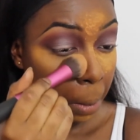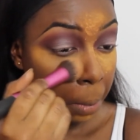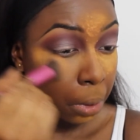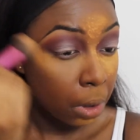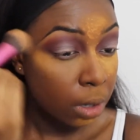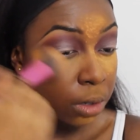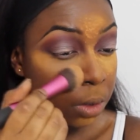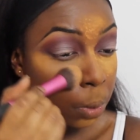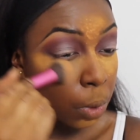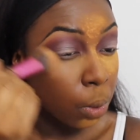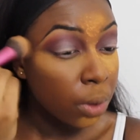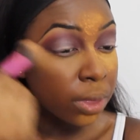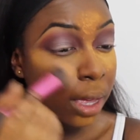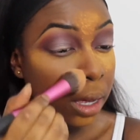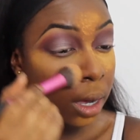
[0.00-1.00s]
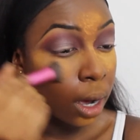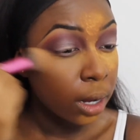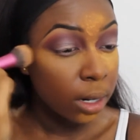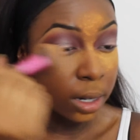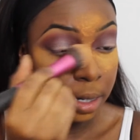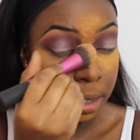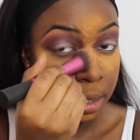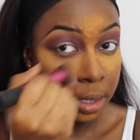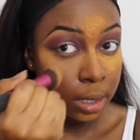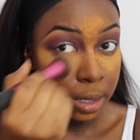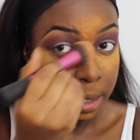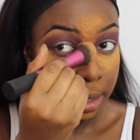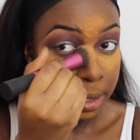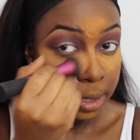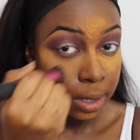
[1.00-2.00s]
Because we want that colour
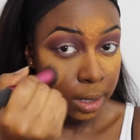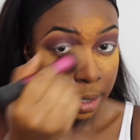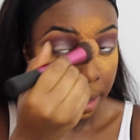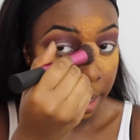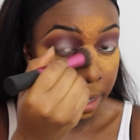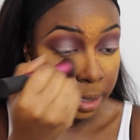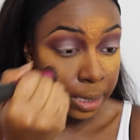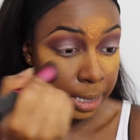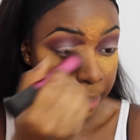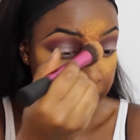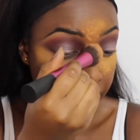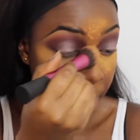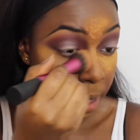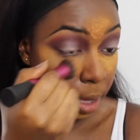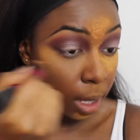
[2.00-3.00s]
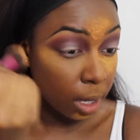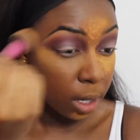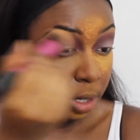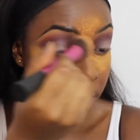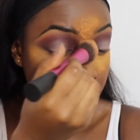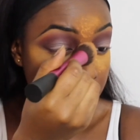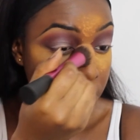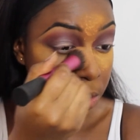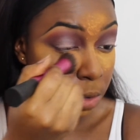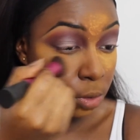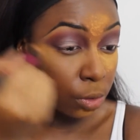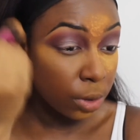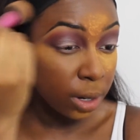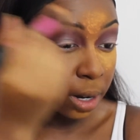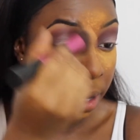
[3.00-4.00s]
like to stay there. So use a
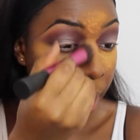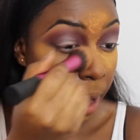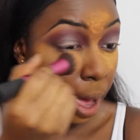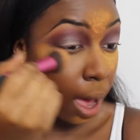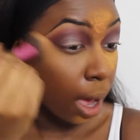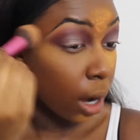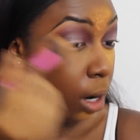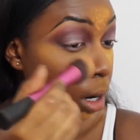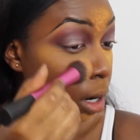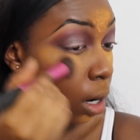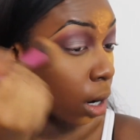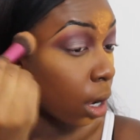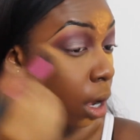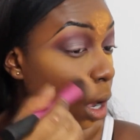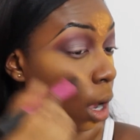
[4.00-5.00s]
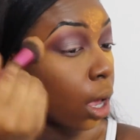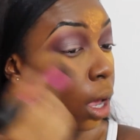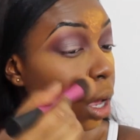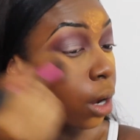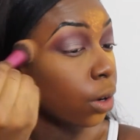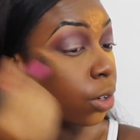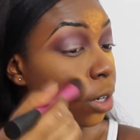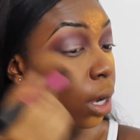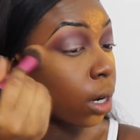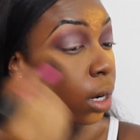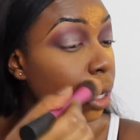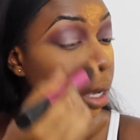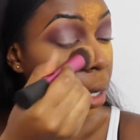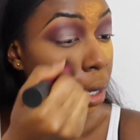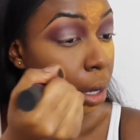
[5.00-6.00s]
really light hand and
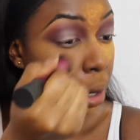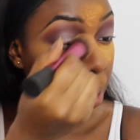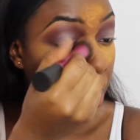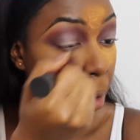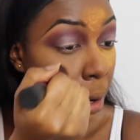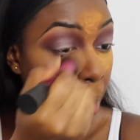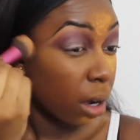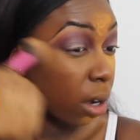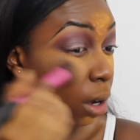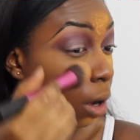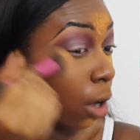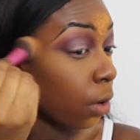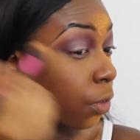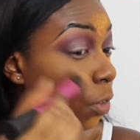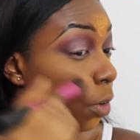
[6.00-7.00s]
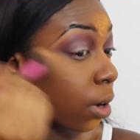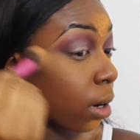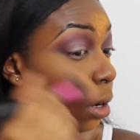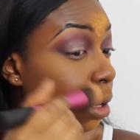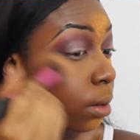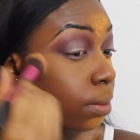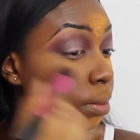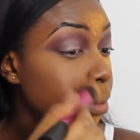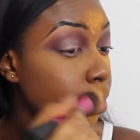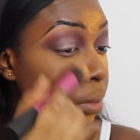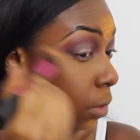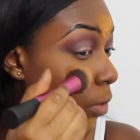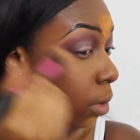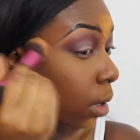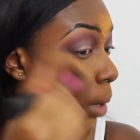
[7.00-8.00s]
gently go for it.
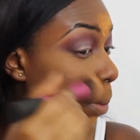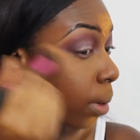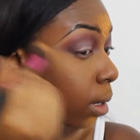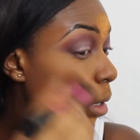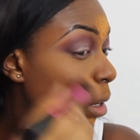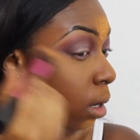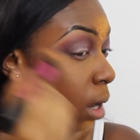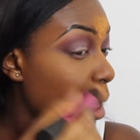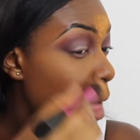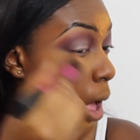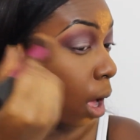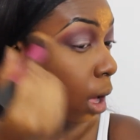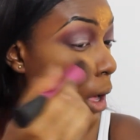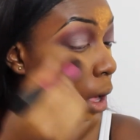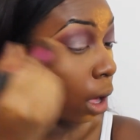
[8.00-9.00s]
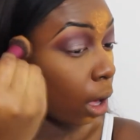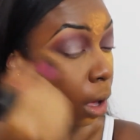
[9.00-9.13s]
You know what I mean? Like that.